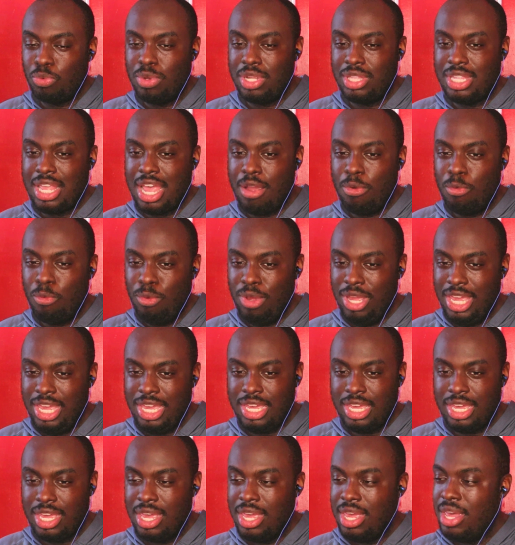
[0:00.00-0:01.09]
with that
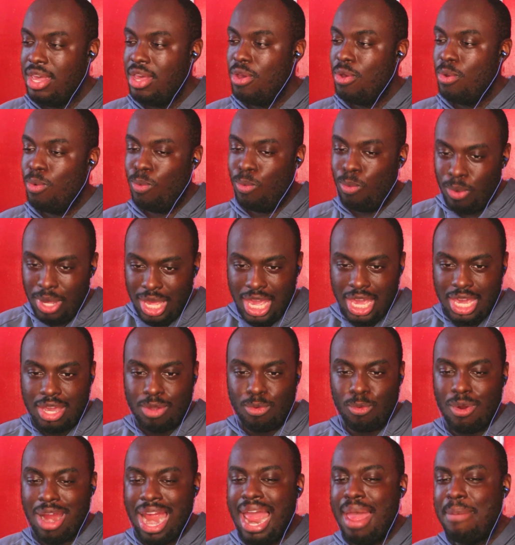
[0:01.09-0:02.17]
weak, weak
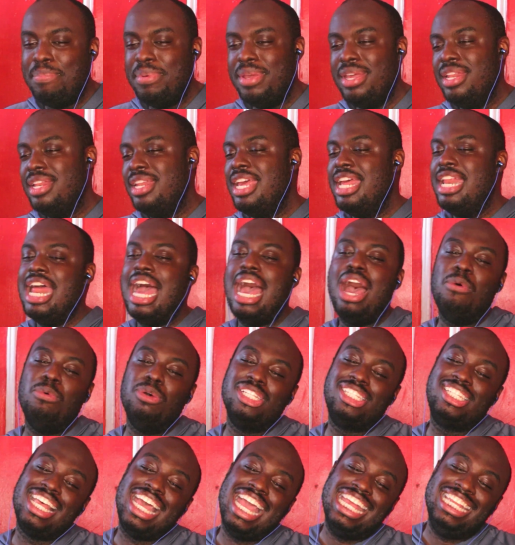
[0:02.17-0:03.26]
rapping. And I
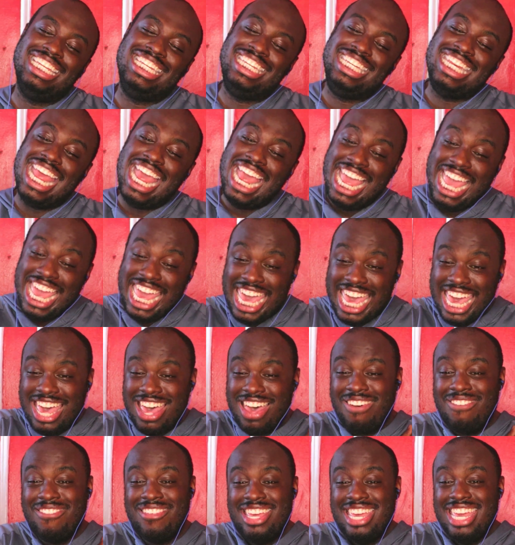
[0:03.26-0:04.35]
was like,
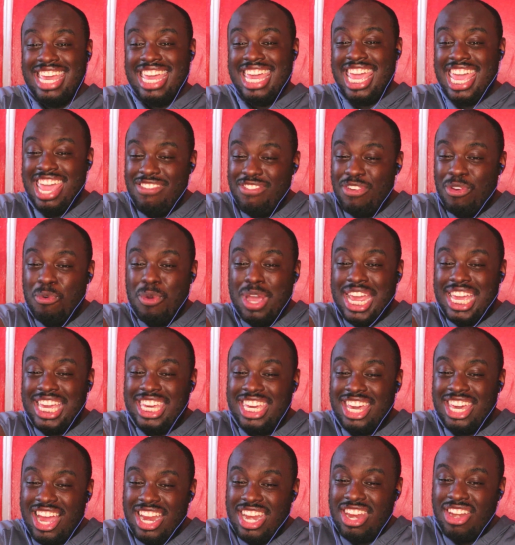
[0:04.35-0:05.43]
damn. Even when
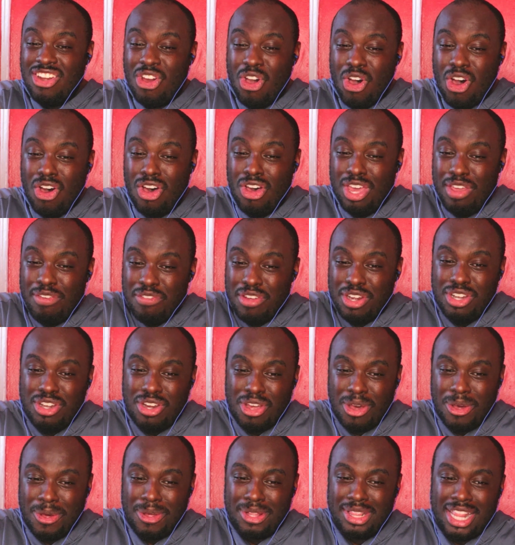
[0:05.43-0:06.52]
Gun and all, even
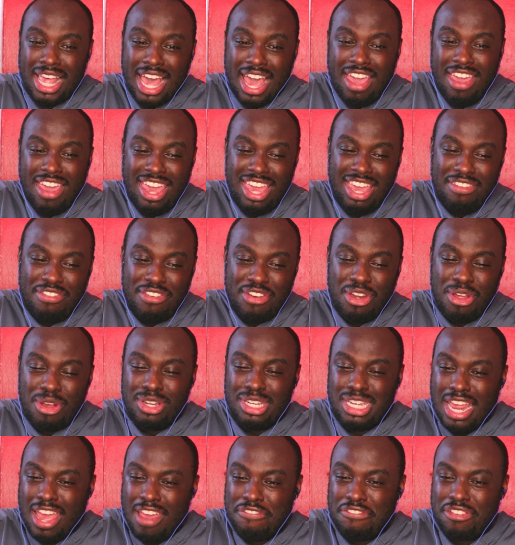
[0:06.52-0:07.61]
though like, even though
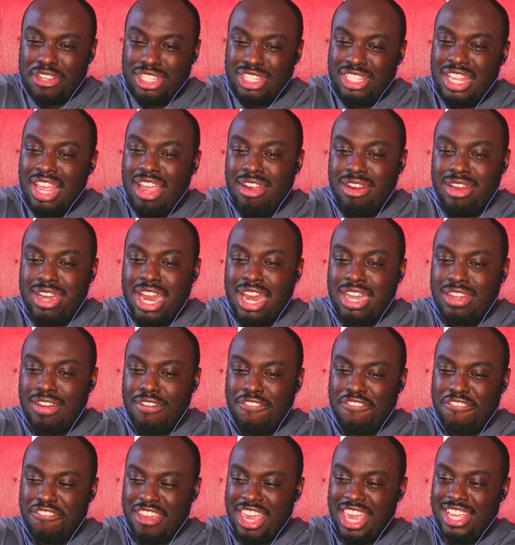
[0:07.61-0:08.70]
Death is staring at the
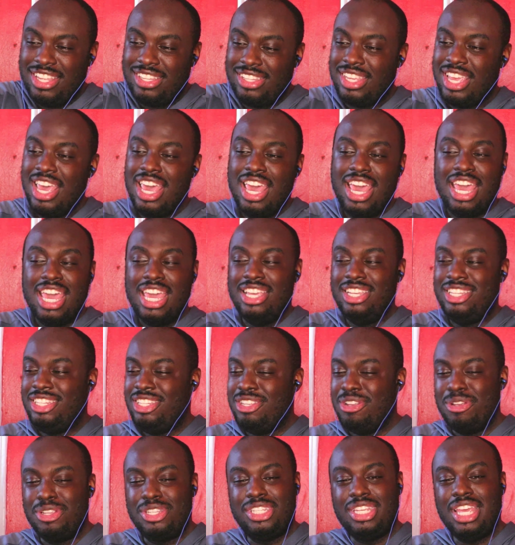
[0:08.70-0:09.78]
face, he
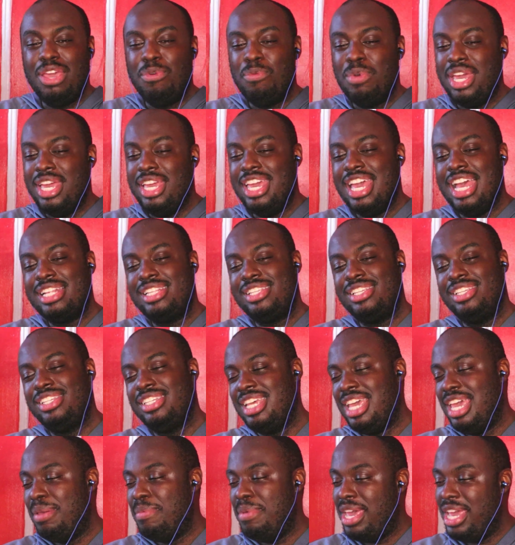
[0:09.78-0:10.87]
still say what he had to
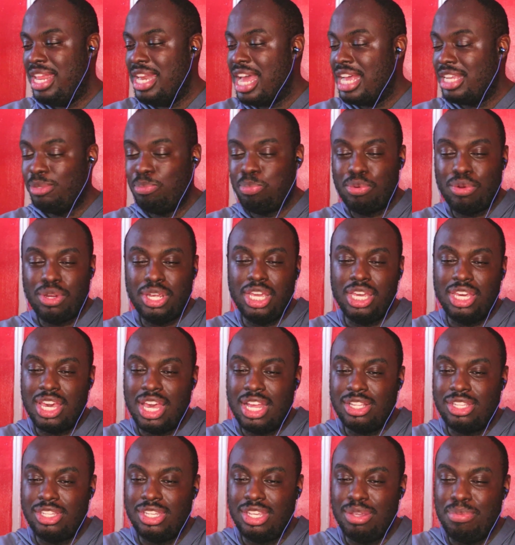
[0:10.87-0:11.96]
say, man. That's pretty
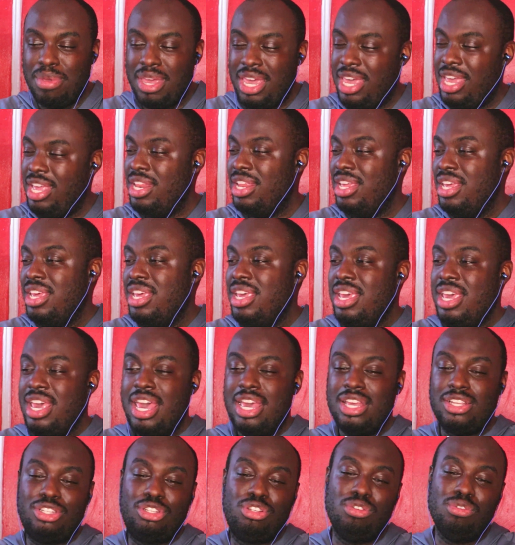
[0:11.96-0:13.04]
gutsy, man.
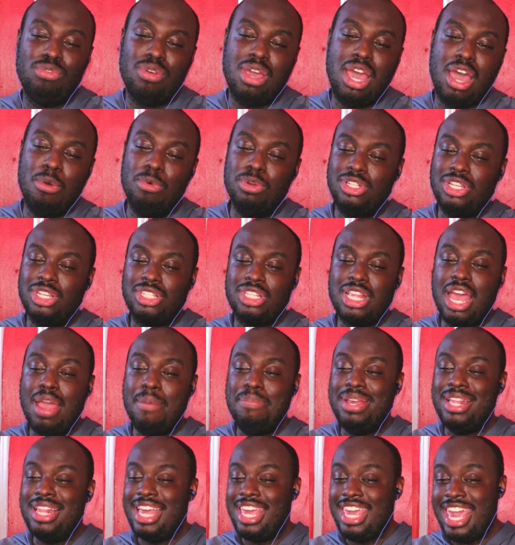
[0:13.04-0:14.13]
Shoot, I would just like be
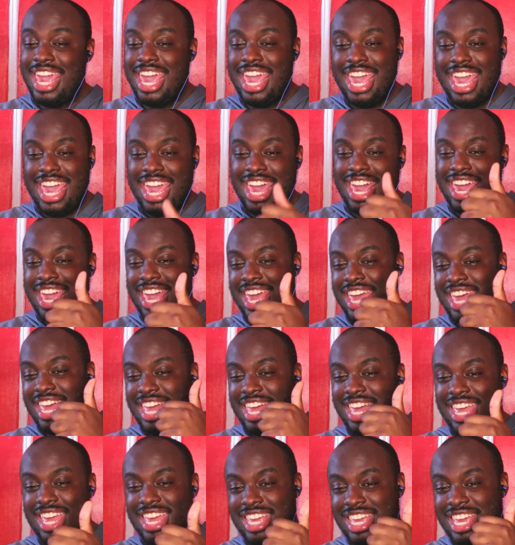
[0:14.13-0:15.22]
like, yeah,
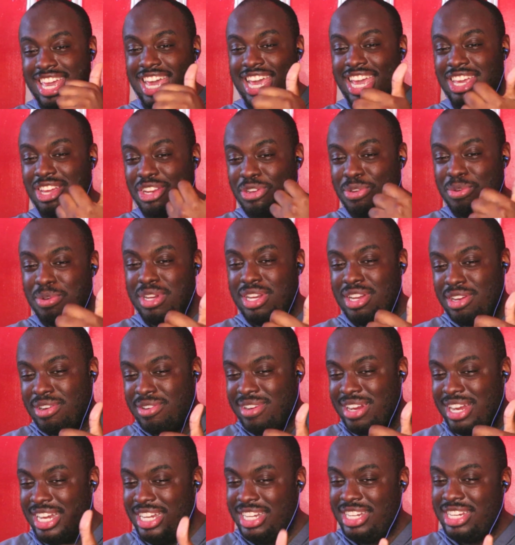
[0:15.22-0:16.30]
yeah, you're doing a
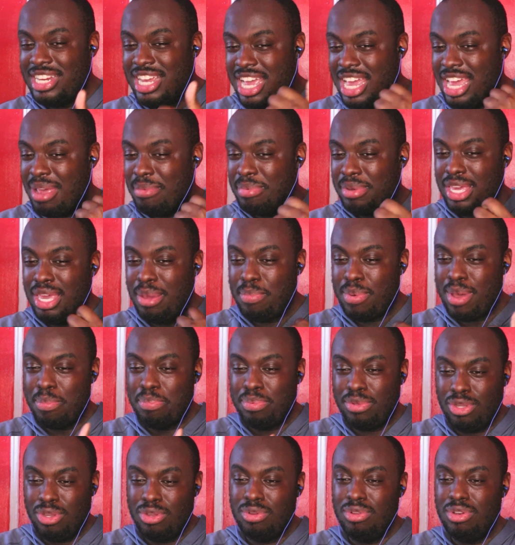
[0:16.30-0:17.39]
great job. Keep up
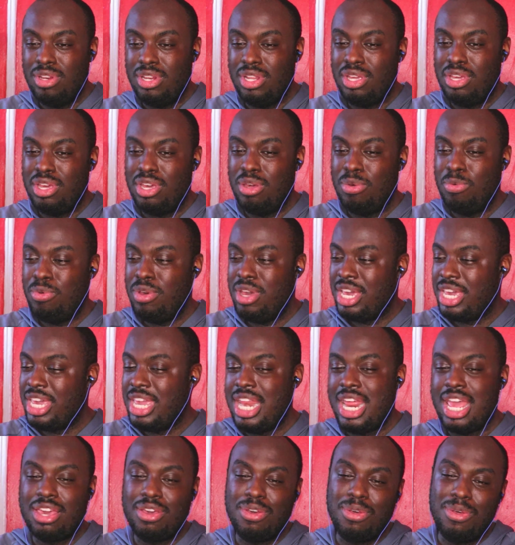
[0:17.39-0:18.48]
doing a good work. Can I
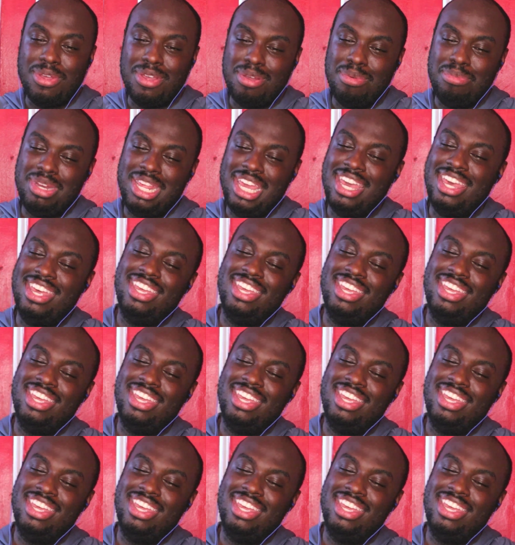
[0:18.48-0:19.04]
go home now?